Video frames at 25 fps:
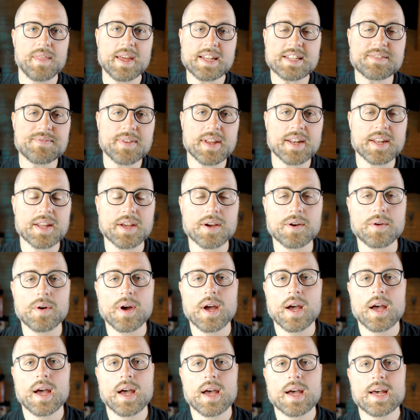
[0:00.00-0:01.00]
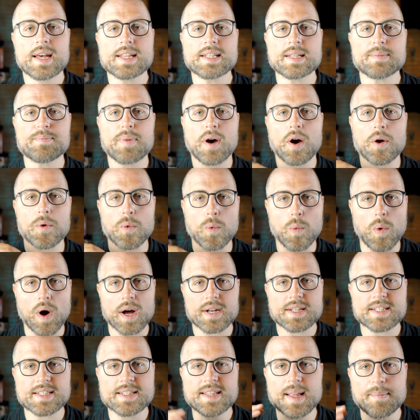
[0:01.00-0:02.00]
This video is about
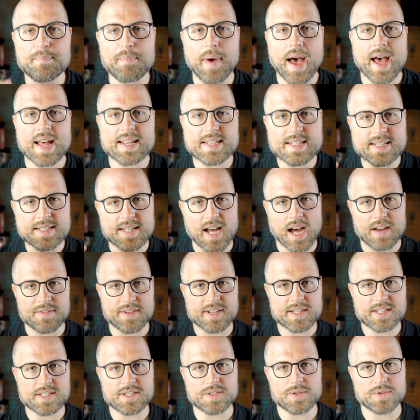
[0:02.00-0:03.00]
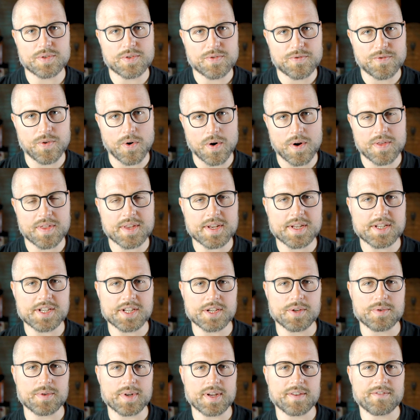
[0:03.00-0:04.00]
what's the best diving suit for the
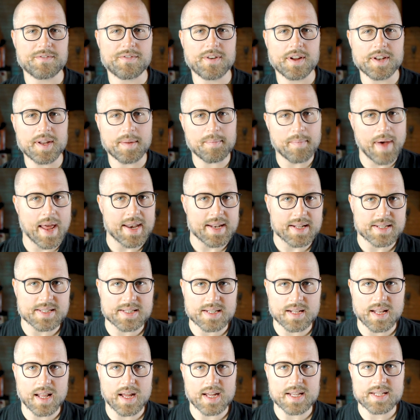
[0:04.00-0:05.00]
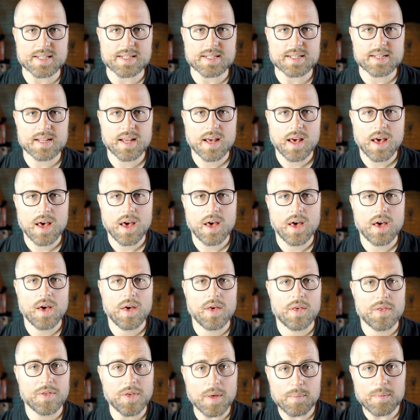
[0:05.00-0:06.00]
GUE Fundamentals class.
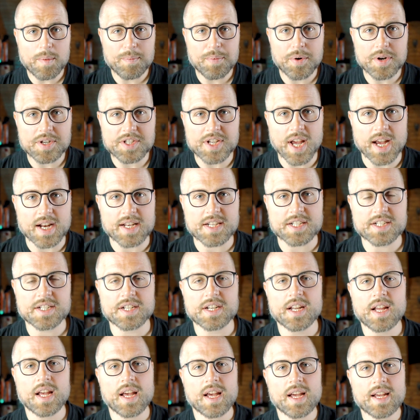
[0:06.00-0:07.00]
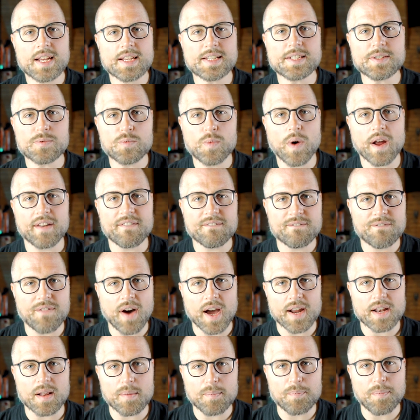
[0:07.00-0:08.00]
Thermal protection is one
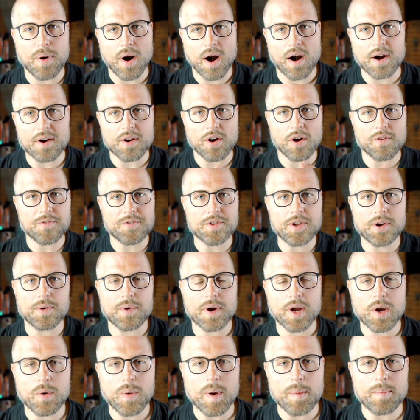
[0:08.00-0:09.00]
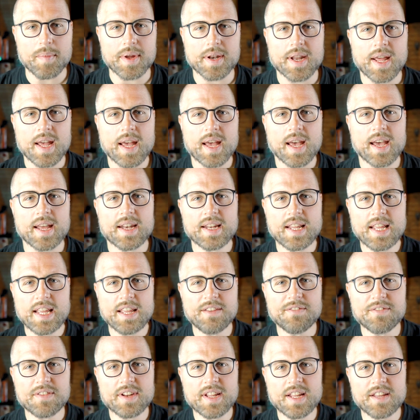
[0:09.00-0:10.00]
vital part of your equipment and
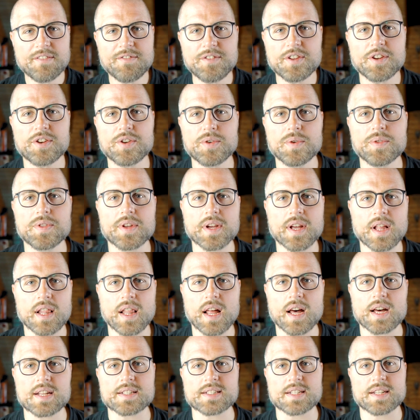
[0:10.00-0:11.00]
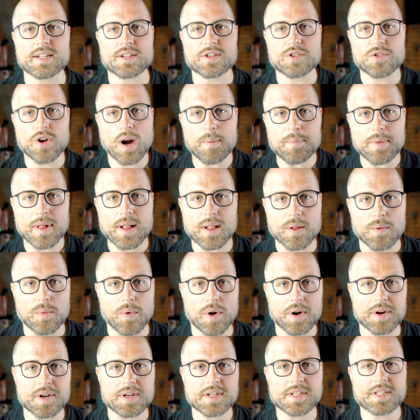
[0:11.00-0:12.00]
even if you do the class in tropical
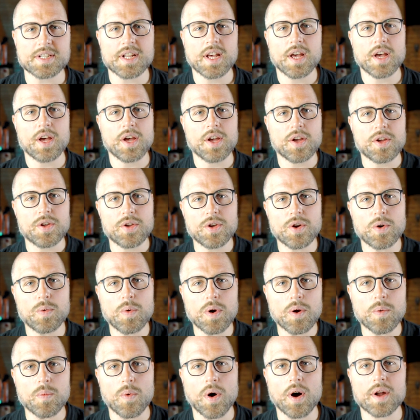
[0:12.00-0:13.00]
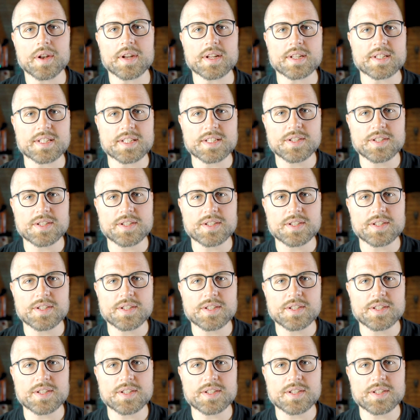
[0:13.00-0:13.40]
waters, you would want a